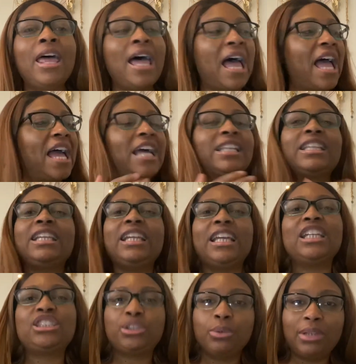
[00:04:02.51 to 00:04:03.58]
I had the
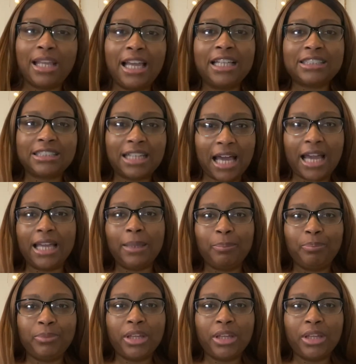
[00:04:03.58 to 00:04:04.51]
issue last night.